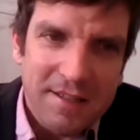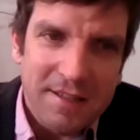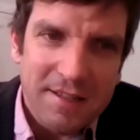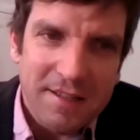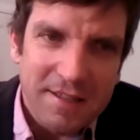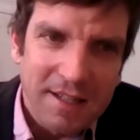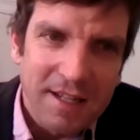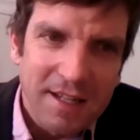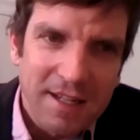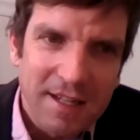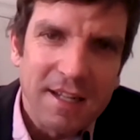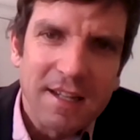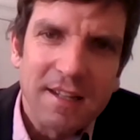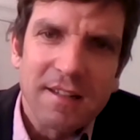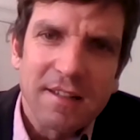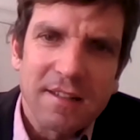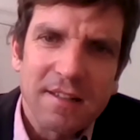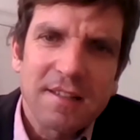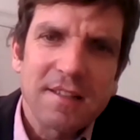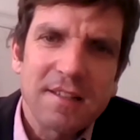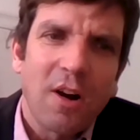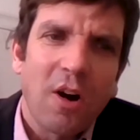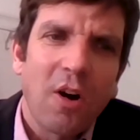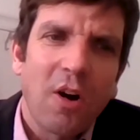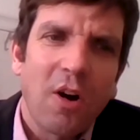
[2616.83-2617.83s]

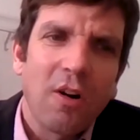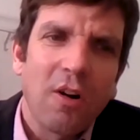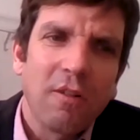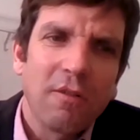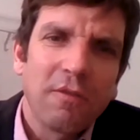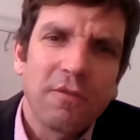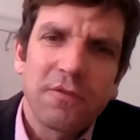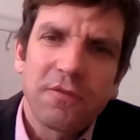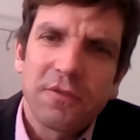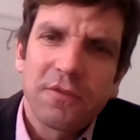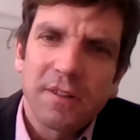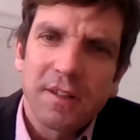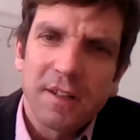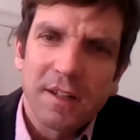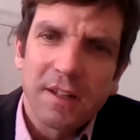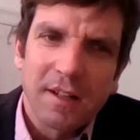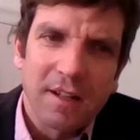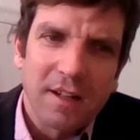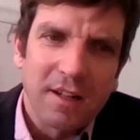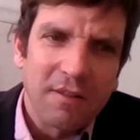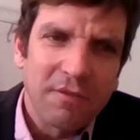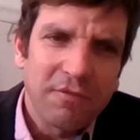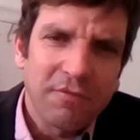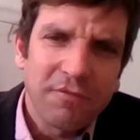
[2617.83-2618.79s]
scenes of uh,